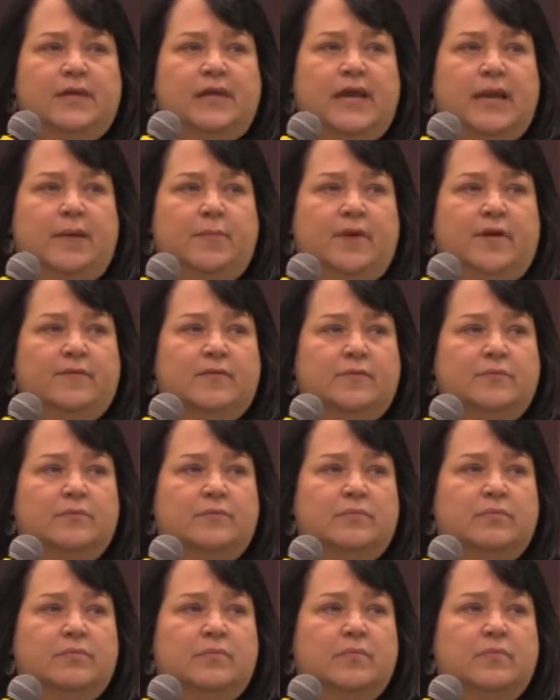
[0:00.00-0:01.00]
name of them.
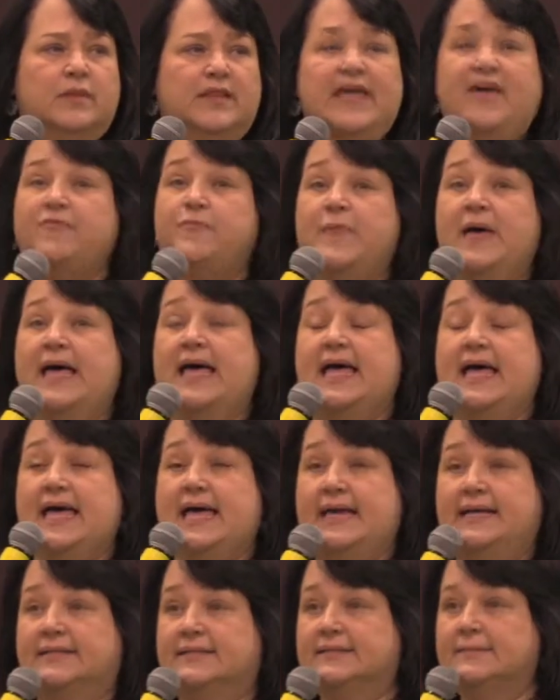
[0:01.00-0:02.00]
Left
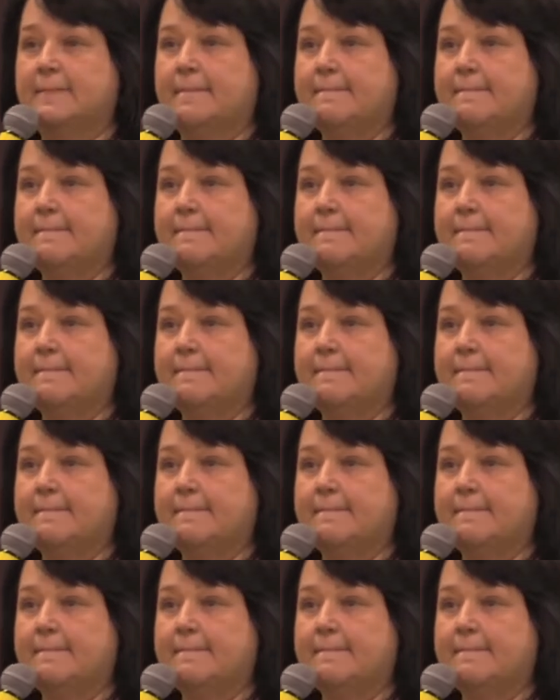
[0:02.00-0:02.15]
Behind.